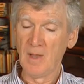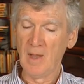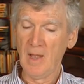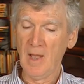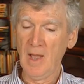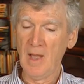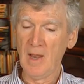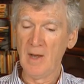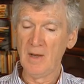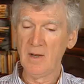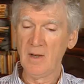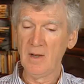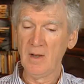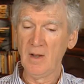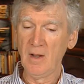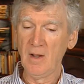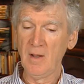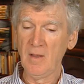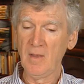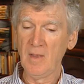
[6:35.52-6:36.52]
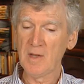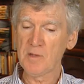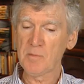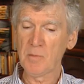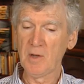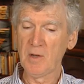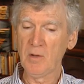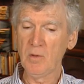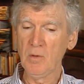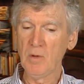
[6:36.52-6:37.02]
And that's
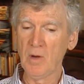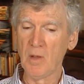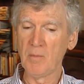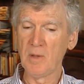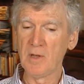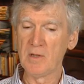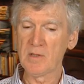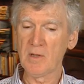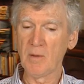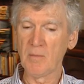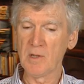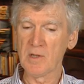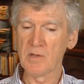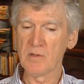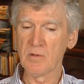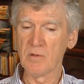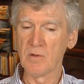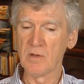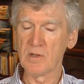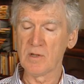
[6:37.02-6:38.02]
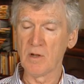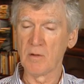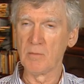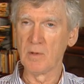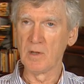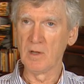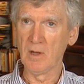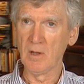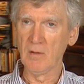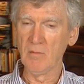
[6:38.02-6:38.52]
been good. I mean, some of the stories I've
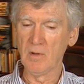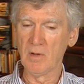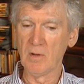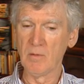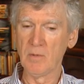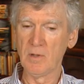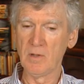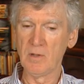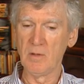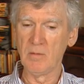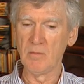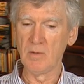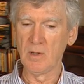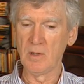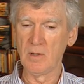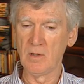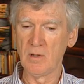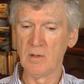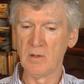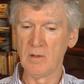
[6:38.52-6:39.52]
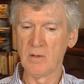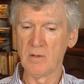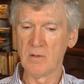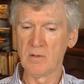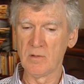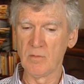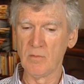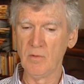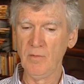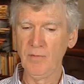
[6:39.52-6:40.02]
been given have been
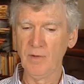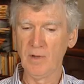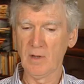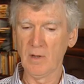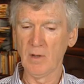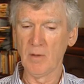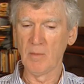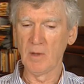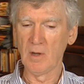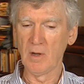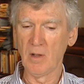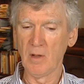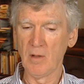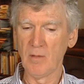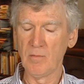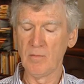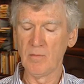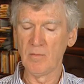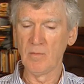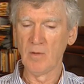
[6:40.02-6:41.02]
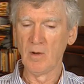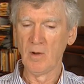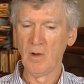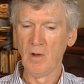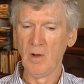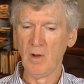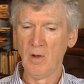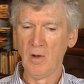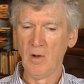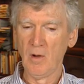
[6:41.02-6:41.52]
terrific. I mean, I
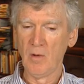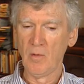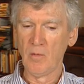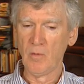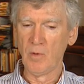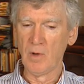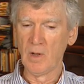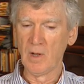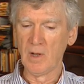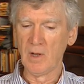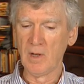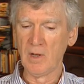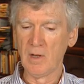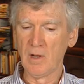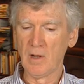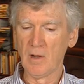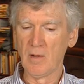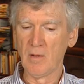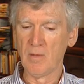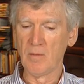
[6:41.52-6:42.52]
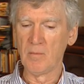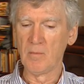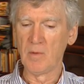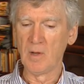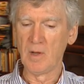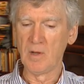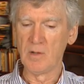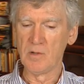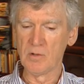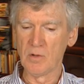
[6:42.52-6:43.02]
really
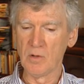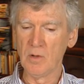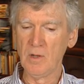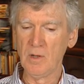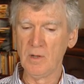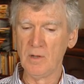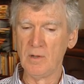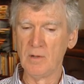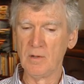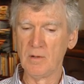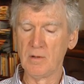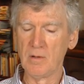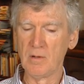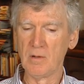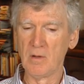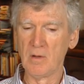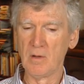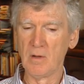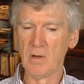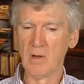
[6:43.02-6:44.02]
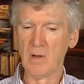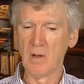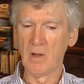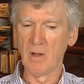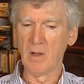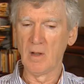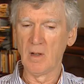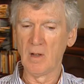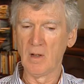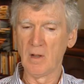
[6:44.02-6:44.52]
enjoyed
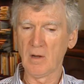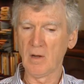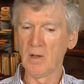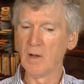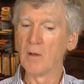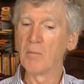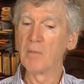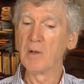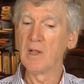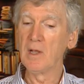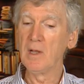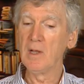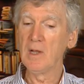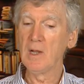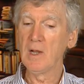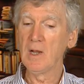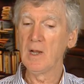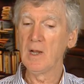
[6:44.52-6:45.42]
Gallipoli,